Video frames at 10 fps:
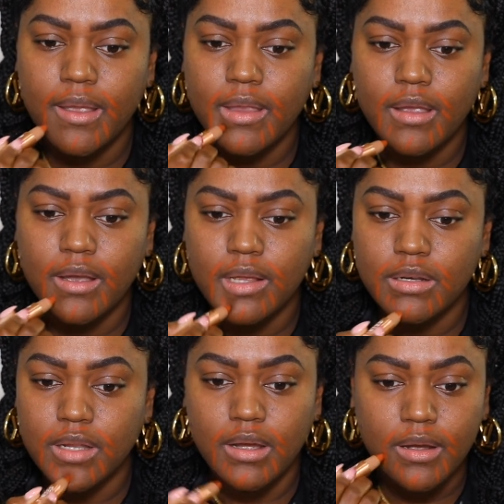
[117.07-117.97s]

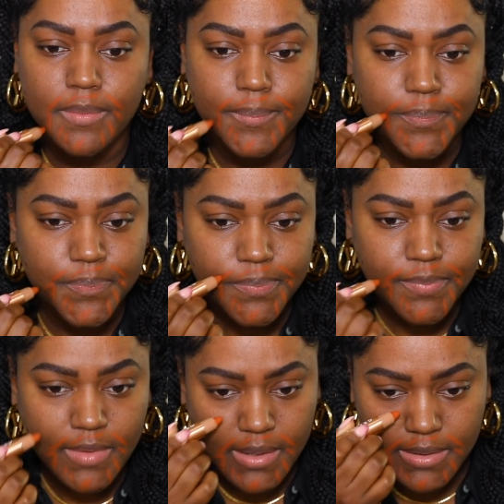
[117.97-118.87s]
and a
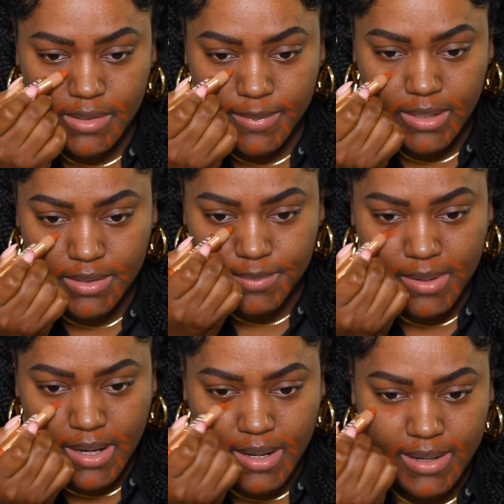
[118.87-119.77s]
little bit under
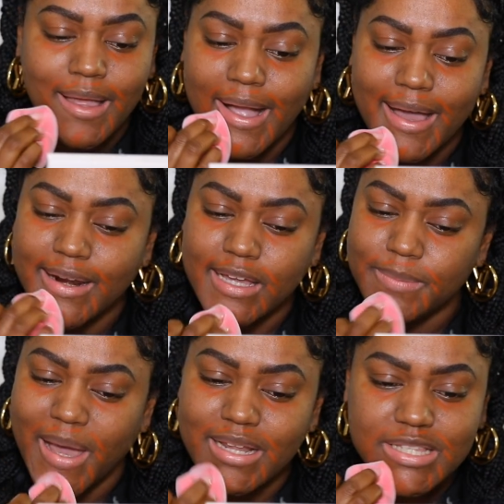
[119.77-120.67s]
my eye. I got a good
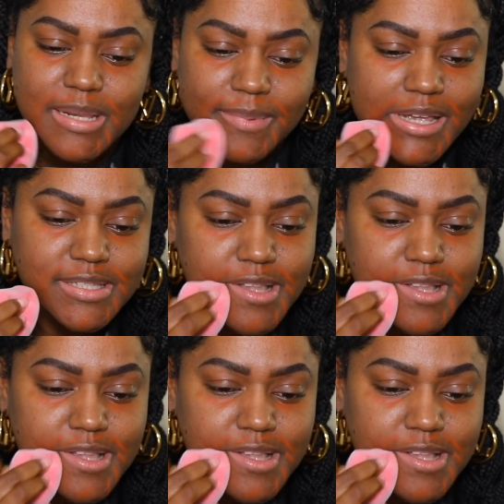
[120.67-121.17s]
amount of sleep last